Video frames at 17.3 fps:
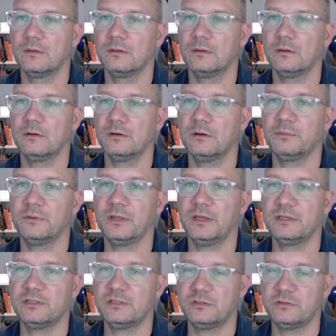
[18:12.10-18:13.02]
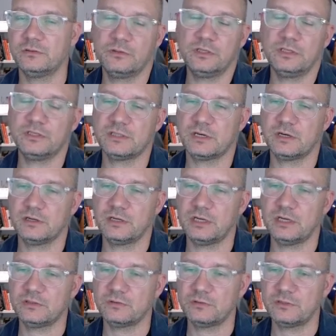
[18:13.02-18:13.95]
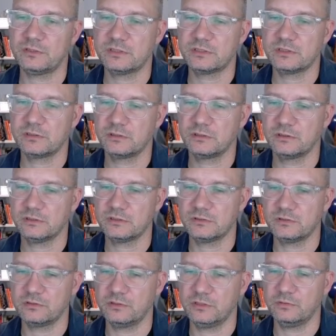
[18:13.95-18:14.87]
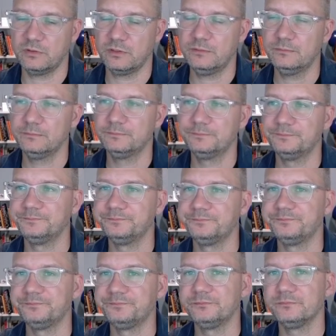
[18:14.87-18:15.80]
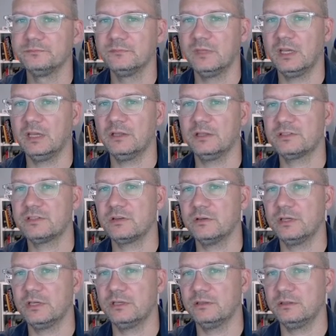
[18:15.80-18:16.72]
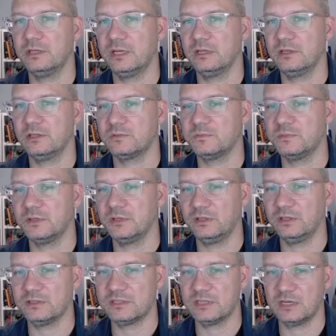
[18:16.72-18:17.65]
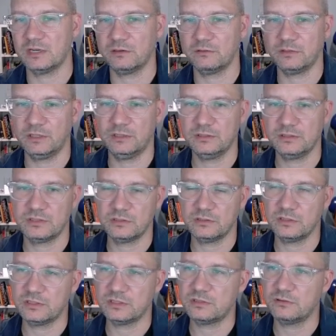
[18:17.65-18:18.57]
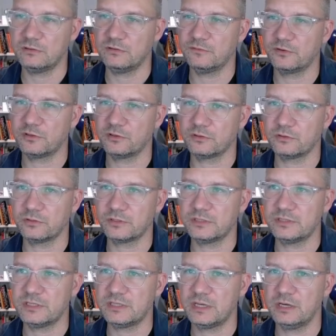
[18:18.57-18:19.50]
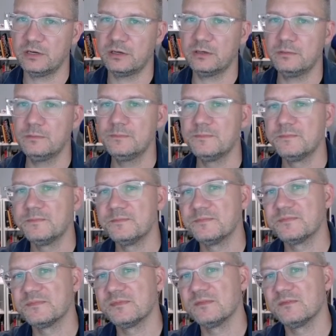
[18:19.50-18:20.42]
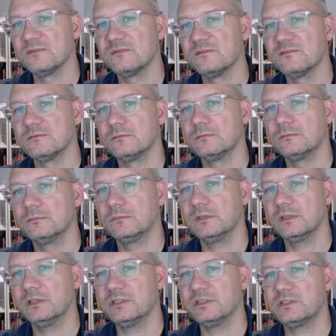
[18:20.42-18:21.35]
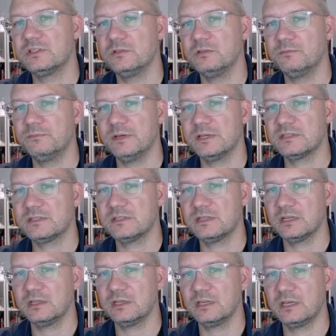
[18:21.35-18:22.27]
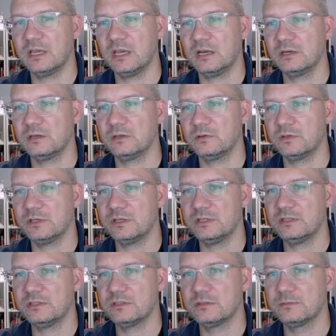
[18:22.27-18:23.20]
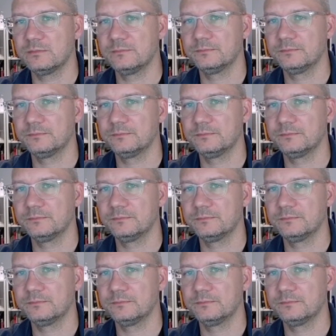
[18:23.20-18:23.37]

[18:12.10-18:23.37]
or apply to the entire data source, because there's only one. Now let's go ahead, now let's build this out, right? So let's do a vertical container. Let's do best-selling categories